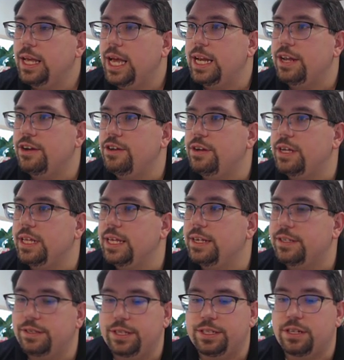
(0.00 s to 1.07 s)
and here you can
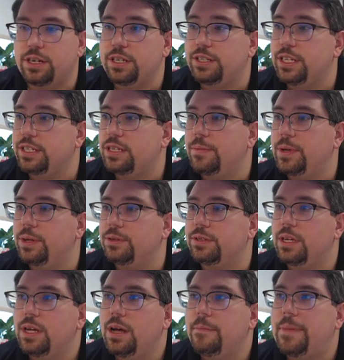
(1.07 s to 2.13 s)
easily start to see some of
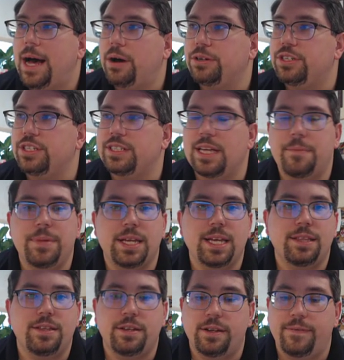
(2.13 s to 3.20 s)
those pouches that
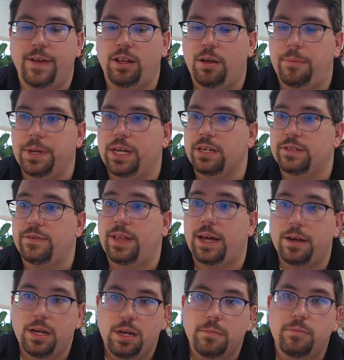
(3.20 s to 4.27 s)
begin to develop because of
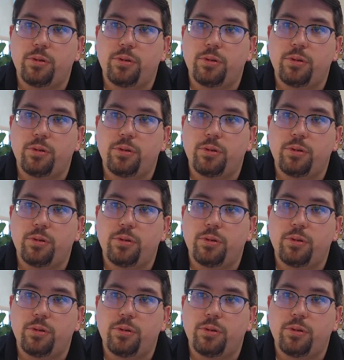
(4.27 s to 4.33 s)
that